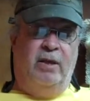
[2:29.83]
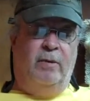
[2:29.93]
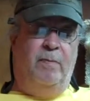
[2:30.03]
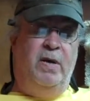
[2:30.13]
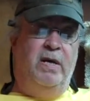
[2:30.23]

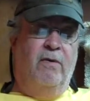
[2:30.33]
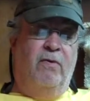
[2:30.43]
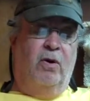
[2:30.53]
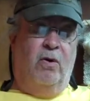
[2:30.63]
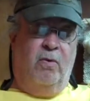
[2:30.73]
At the peak
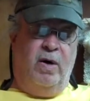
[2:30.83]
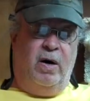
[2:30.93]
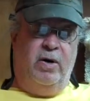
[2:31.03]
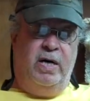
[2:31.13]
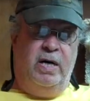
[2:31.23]
of her
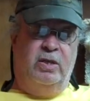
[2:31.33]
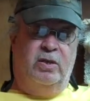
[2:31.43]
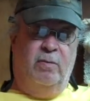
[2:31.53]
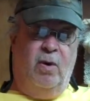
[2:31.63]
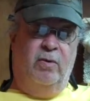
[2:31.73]
career, Nina
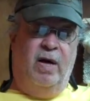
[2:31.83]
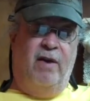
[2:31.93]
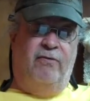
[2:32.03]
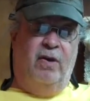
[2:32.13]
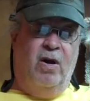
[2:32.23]
Simone
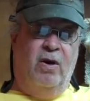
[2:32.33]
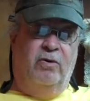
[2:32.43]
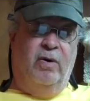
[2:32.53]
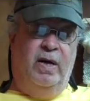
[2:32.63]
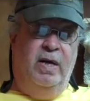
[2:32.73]
left the
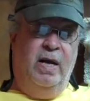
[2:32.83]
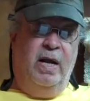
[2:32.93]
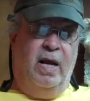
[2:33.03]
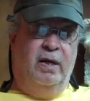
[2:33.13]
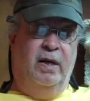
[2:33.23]
country
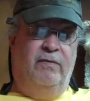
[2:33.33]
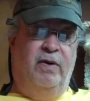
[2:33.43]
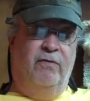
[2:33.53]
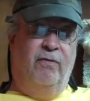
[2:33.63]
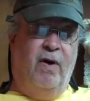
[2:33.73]
and
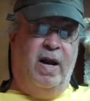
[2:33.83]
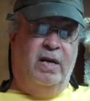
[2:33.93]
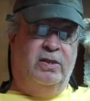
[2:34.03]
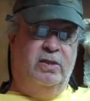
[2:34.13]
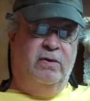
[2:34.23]
lived in
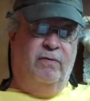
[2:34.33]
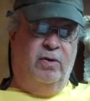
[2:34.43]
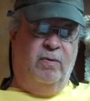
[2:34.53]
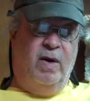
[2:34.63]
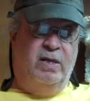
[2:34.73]
France
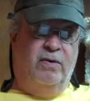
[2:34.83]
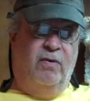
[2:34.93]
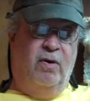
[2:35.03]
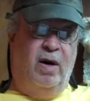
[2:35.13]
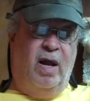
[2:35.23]
for the rest
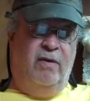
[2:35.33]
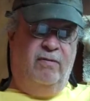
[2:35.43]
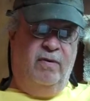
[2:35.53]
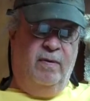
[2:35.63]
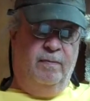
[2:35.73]
of her
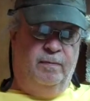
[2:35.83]
life.